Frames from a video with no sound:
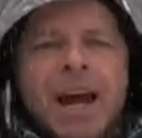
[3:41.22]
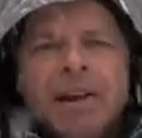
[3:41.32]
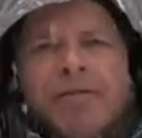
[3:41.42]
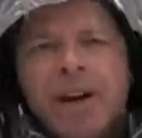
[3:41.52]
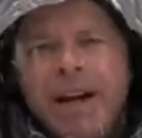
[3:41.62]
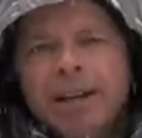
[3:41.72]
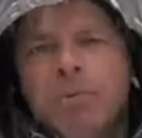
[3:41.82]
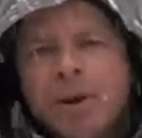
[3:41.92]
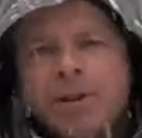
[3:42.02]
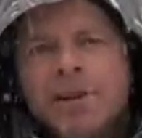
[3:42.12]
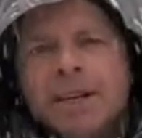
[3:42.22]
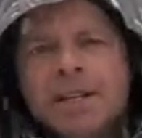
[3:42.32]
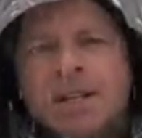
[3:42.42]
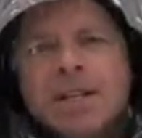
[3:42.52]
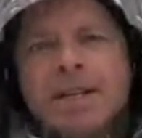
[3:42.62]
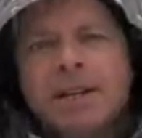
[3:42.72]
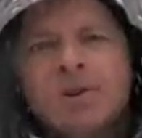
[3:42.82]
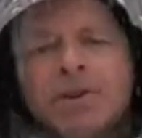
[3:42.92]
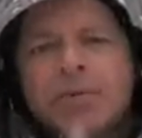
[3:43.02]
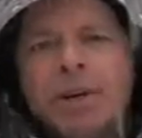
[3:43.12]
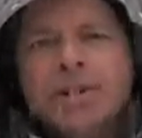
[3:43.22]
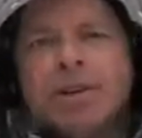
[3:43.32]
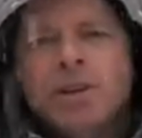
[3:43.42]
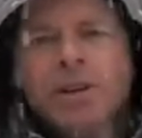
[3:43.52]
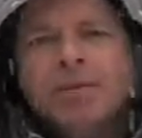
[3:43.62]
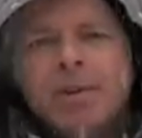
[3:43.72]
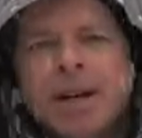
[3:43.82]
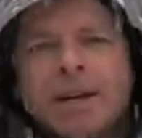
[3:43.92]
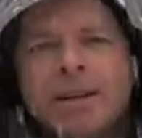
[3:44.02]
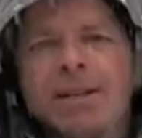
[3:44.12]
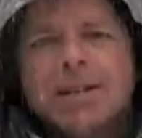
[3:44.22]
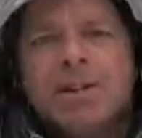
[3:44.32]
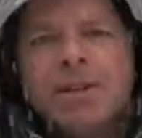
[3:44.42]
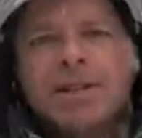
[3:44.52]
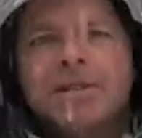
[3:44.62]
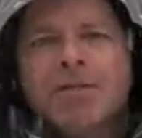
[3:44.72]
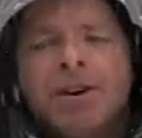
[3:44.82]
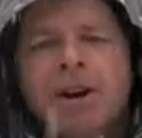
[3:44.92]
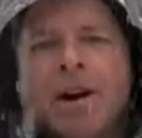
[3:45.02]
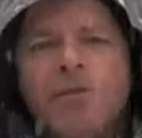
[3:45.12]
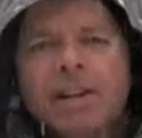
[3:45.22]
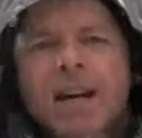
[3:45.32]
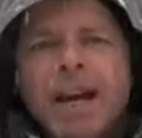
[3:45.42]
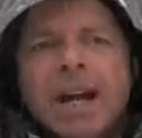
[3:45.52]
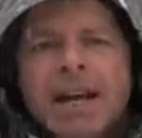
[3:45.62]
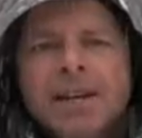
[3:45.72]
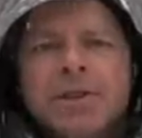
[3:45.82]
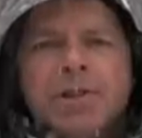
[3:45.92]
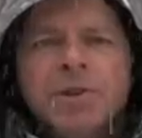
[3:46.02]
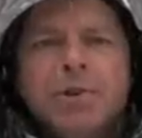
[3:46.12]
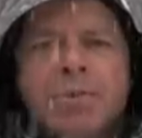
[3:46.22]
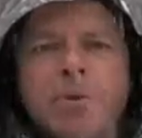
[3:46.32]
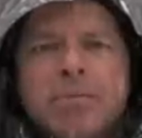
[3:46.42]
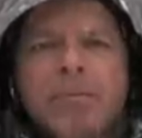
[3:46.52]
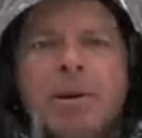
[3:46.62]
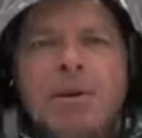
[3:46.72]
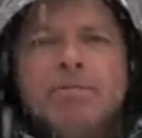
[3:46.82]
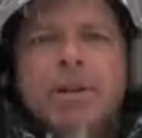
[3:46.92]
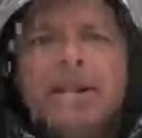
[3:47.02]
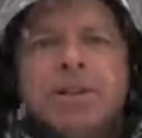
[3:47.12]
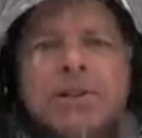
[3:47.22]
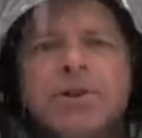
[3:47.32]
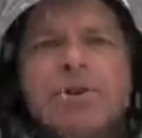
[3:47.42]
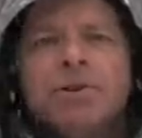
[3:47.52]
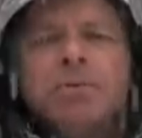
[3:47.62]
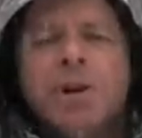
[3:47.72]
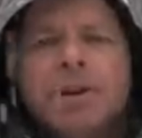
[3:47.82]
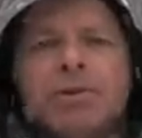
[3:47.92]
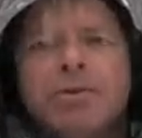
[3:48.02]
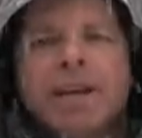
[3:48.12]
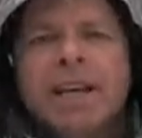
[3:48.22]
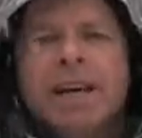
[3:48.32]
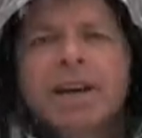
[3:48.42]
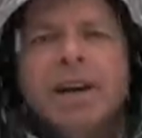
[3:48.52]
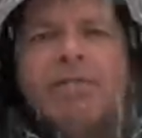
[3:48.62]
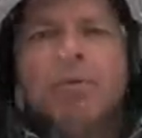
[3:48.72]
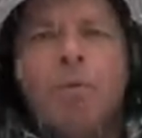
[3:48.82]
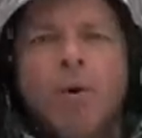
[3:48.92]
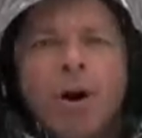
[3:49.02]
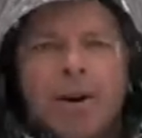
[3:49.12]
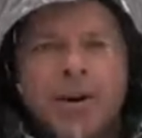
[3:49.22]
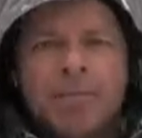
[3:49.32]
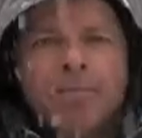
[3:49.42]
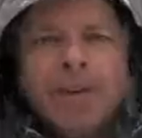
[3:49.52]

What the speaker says: And finally, one thing to consider in the winter, and you may not consider this very often, is to be concerned with drinking enough water.